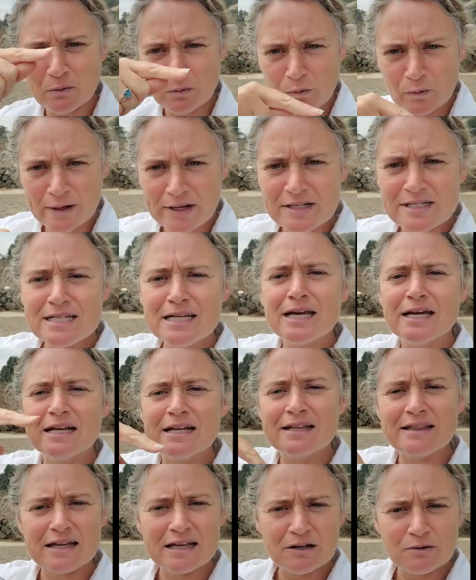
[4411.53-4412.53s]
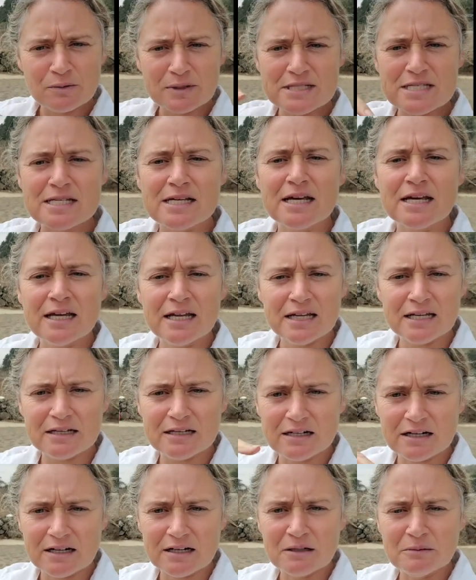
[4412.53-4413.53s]
indicating that it was a
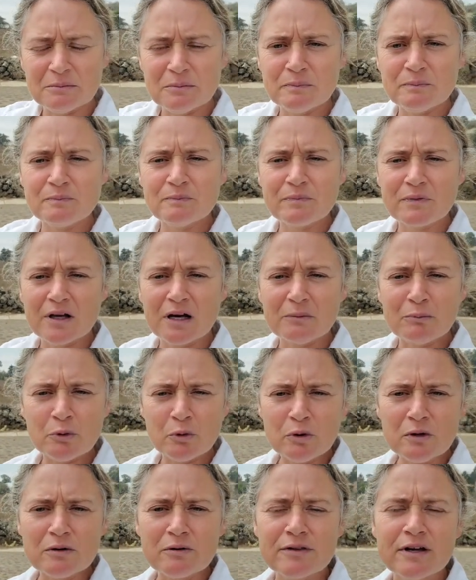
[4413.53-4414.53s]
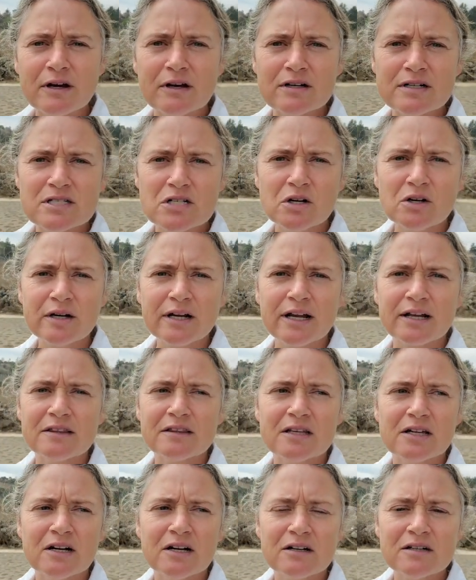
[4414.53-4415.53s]
portal there, a stargate
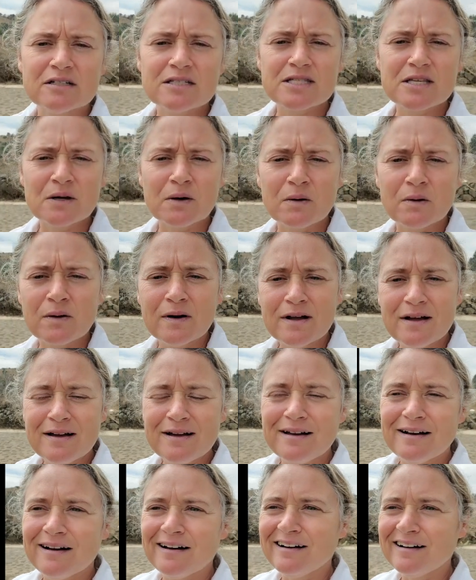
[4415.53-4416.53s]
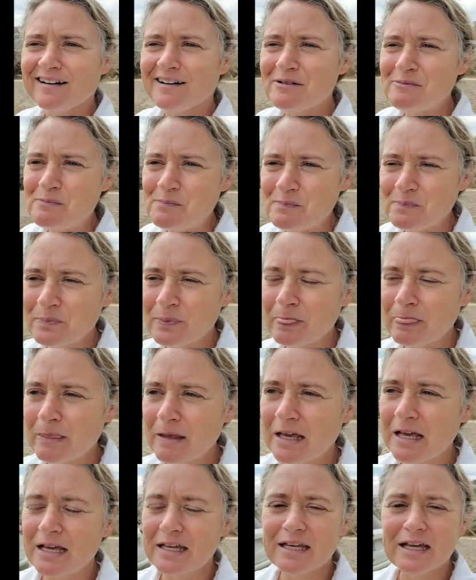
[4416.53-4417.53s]
there. So
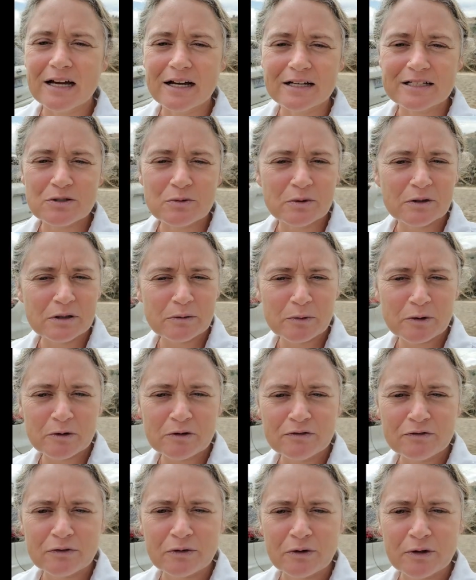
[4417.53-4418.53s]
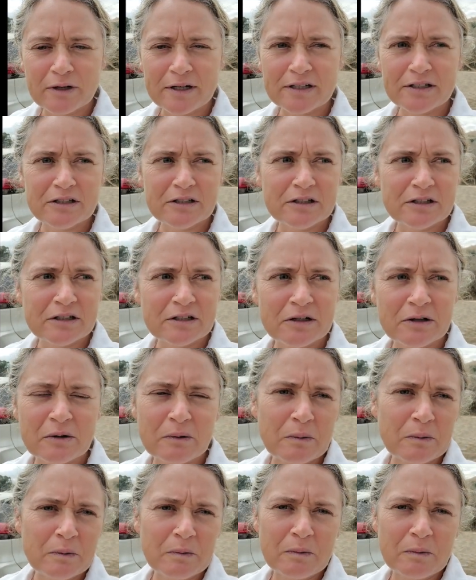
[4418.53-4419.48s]
yeah, it's really beautiful. And you know,